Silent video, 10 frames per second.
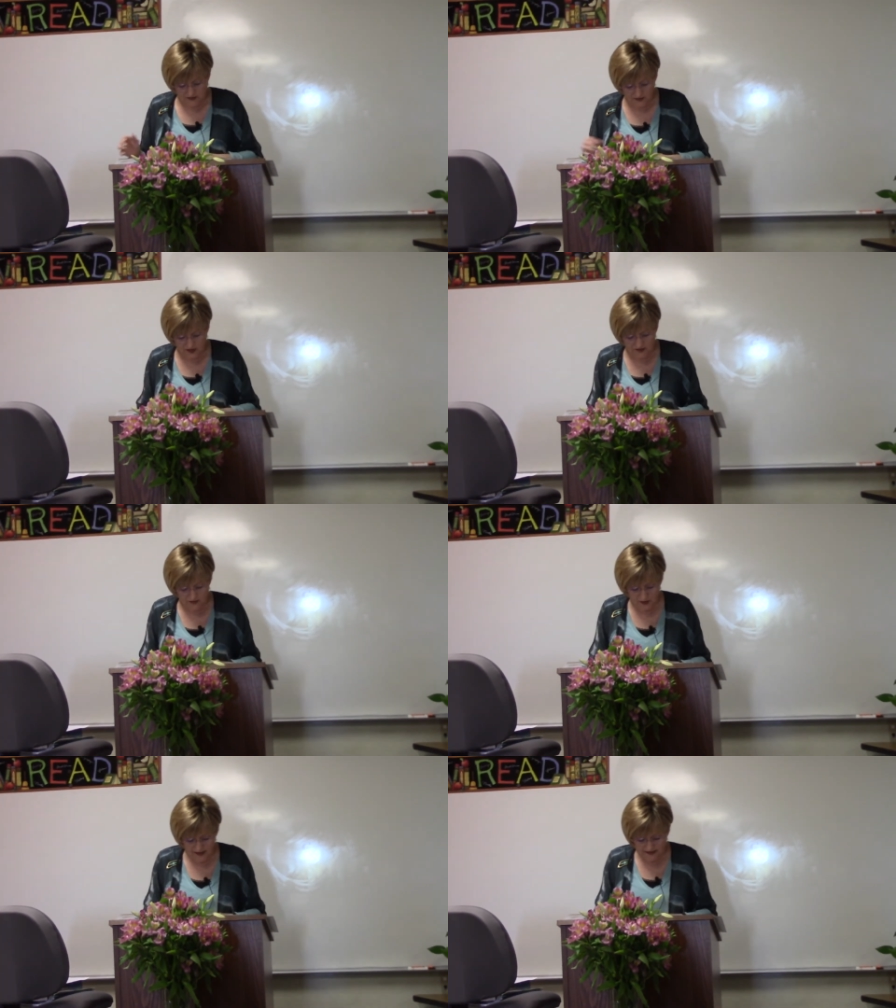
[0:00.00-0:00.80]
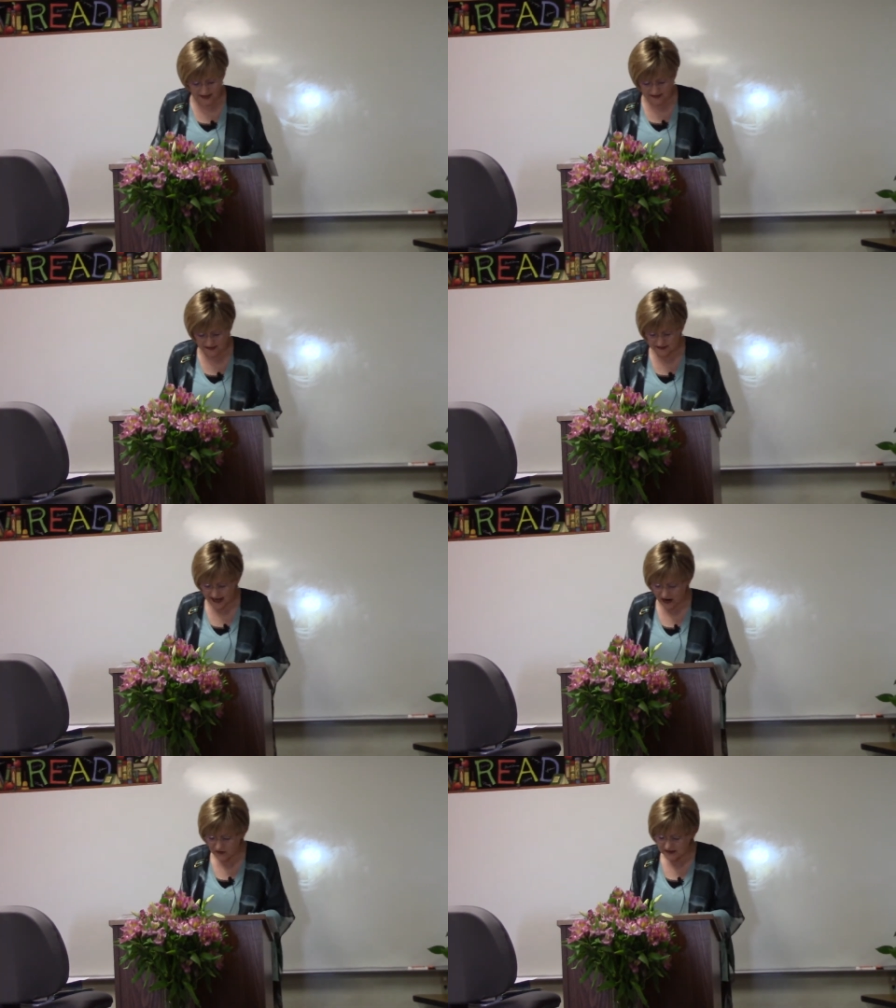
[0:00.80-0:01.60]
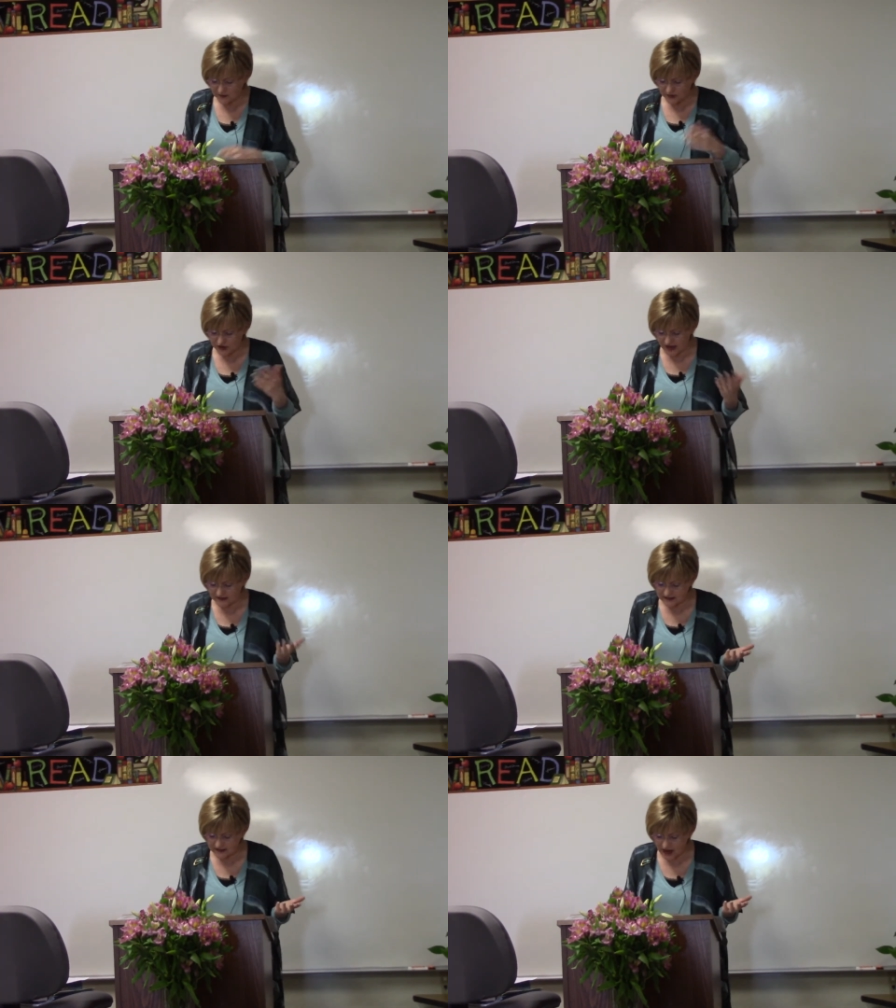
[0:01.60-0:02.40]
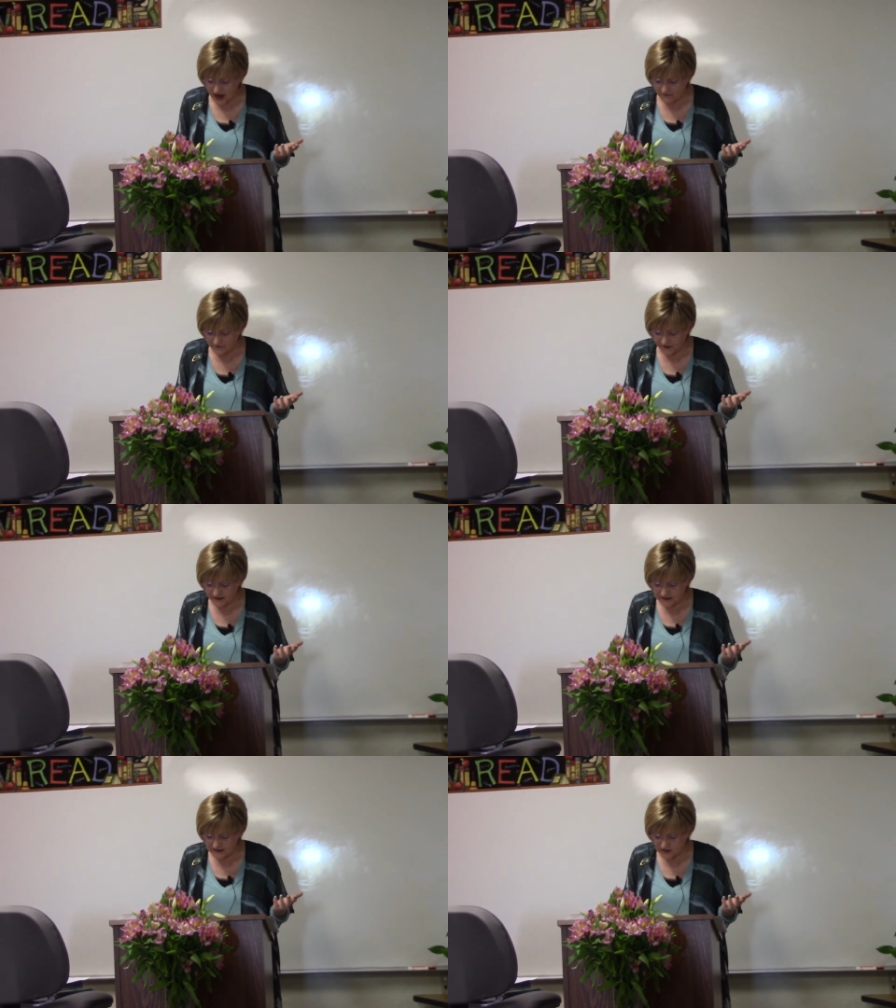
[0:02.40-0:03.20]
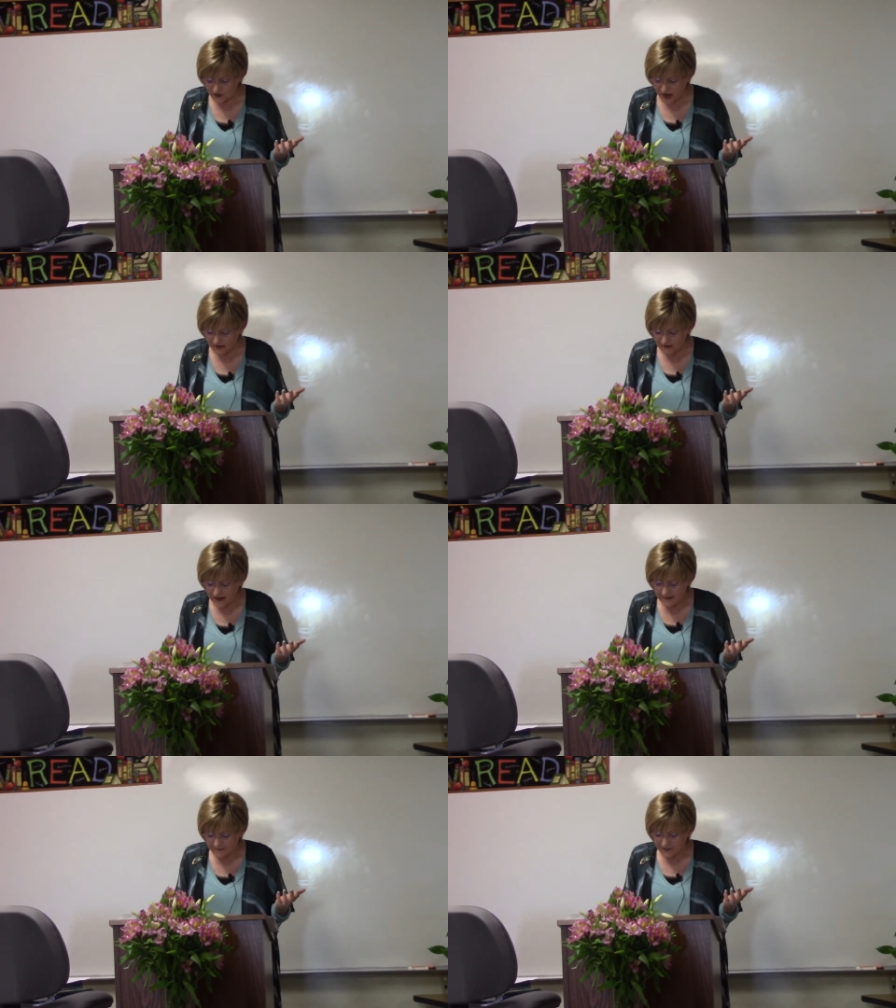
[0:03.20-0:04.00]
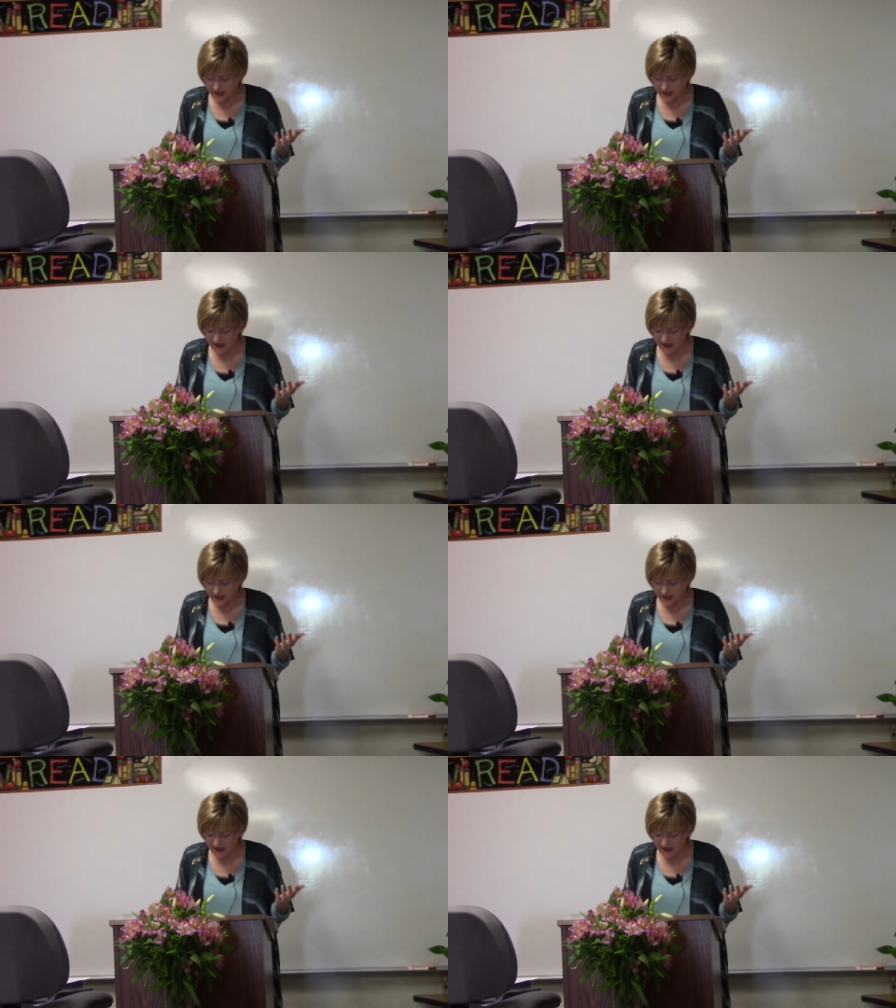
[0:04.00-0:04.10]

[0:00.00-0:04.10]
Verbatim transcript: So here's what it says. Taoists rejected conflict and strife.